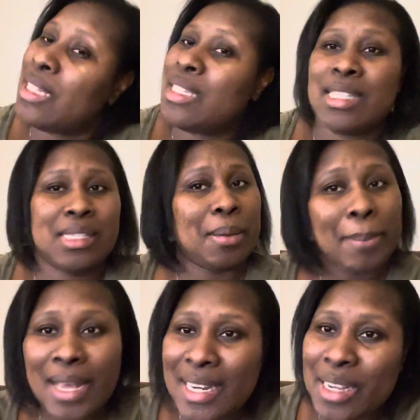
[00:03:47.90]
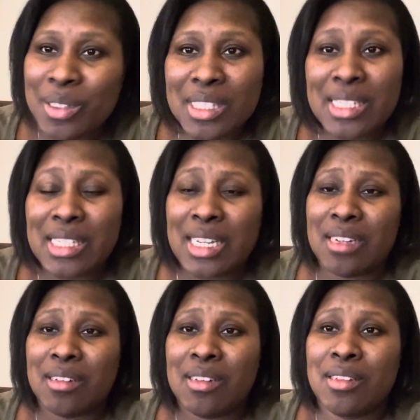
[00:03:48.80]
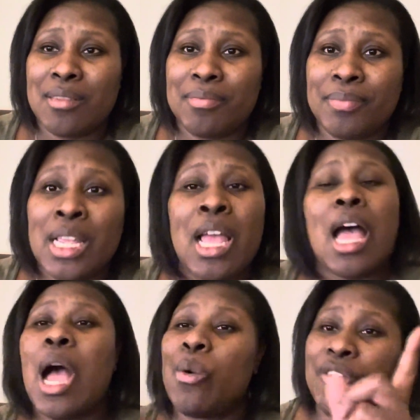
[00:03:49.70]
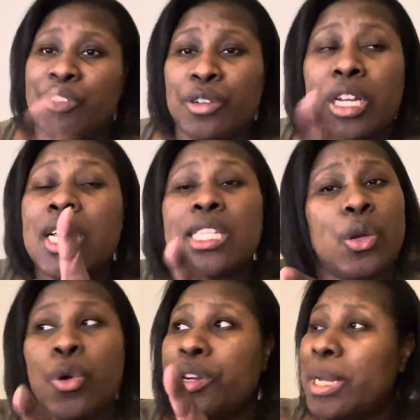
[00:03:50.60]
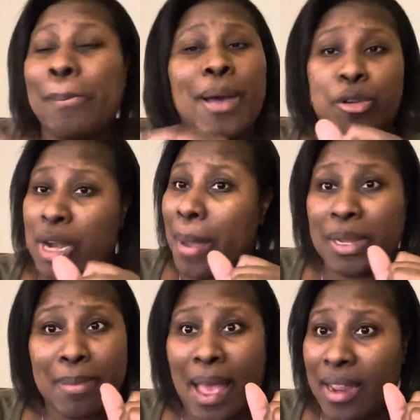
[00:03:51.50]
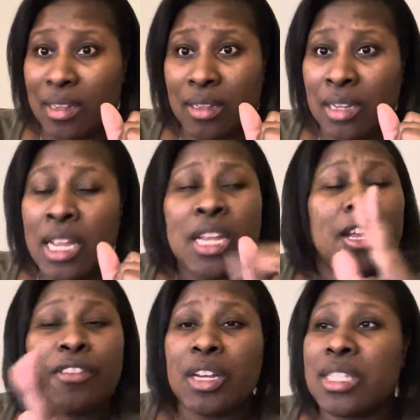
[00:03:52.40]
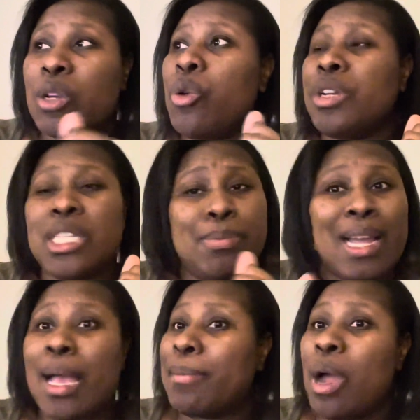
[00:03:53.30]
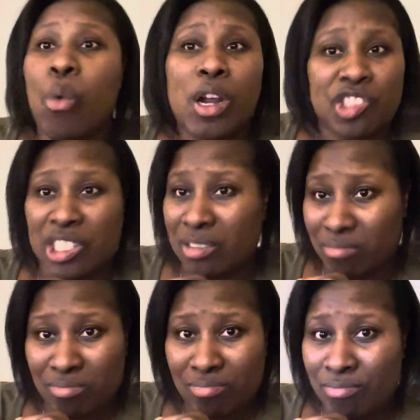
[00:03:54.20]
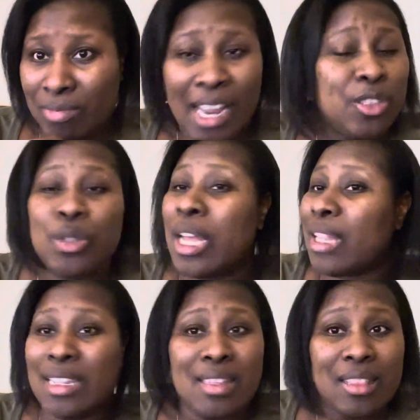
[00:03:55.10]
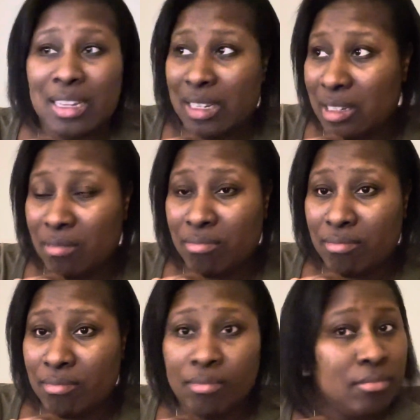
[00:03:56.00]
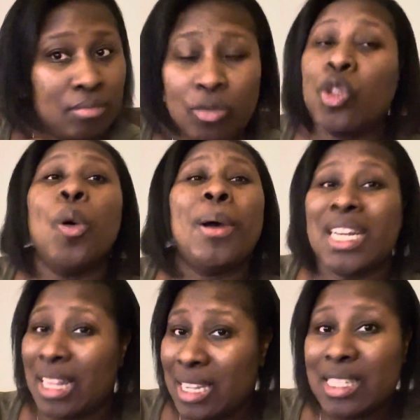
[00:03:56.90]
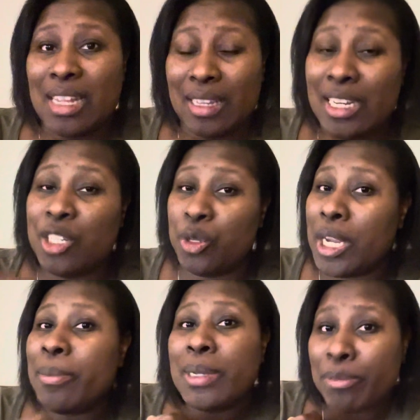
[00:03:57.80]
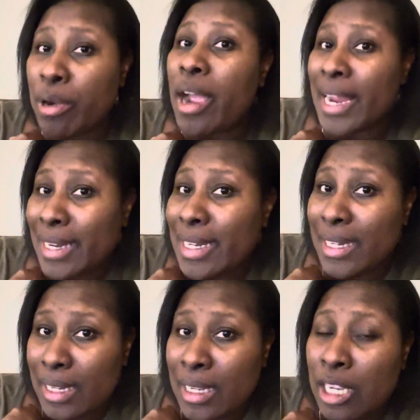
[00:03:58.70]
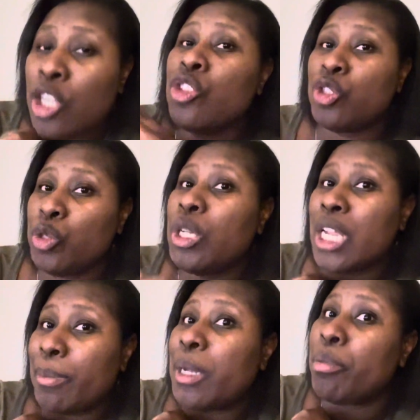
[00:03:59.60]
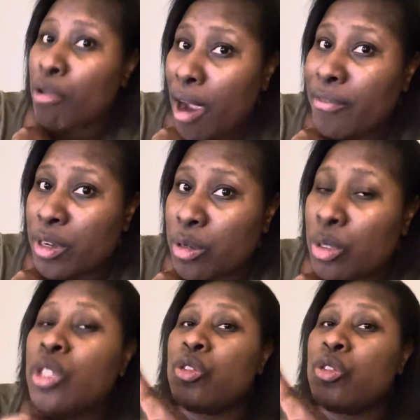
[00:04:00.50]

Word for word: Somebody else is in. However, Cousin Courtney better not be back. If Cousin Courtney's back, I'm not watching. I do not like that lady. Nobody likes that lady. You hear me, Andy? Do you hear me, Bravo?